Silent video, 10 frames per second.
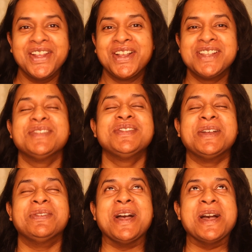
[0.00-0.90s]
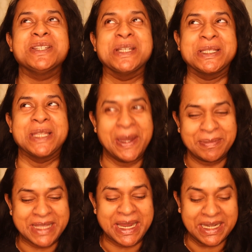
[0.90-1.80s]
because I'm self-conscious, you know what
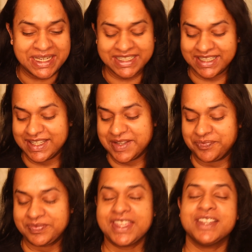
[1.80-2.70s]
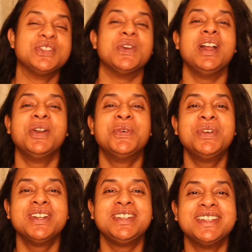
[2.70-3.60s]
I'm saying? So I
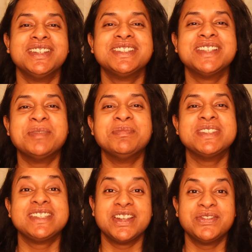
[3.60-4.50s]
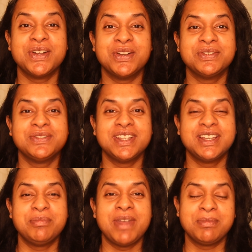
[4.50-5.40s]
ordered some stuff off
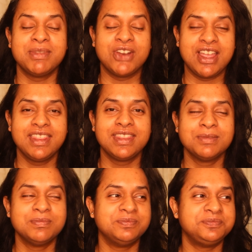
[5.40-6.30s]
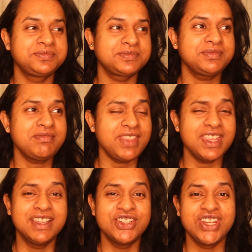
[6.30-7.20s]
uh, Pat McGrath
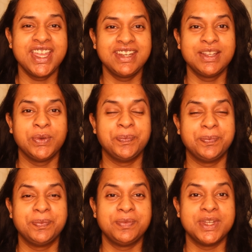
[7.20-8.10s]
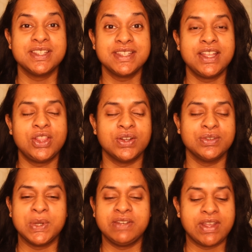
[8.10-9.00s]
because she had a, a sale on
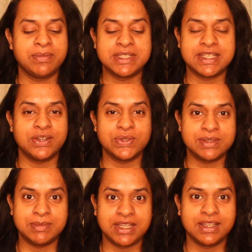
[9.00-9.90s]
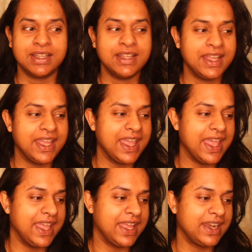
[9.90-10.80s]
25% or something
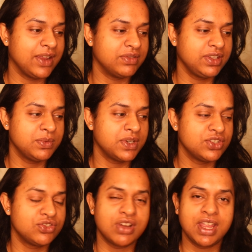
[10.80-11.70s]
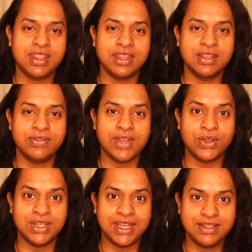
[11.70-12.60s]
and I really wanted to try the
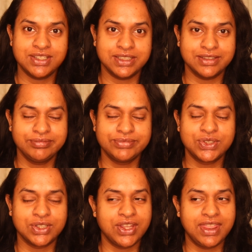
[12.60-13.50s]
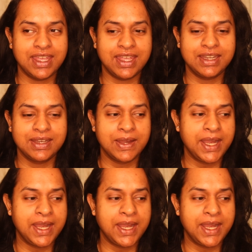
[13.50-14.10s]
foundation so I got that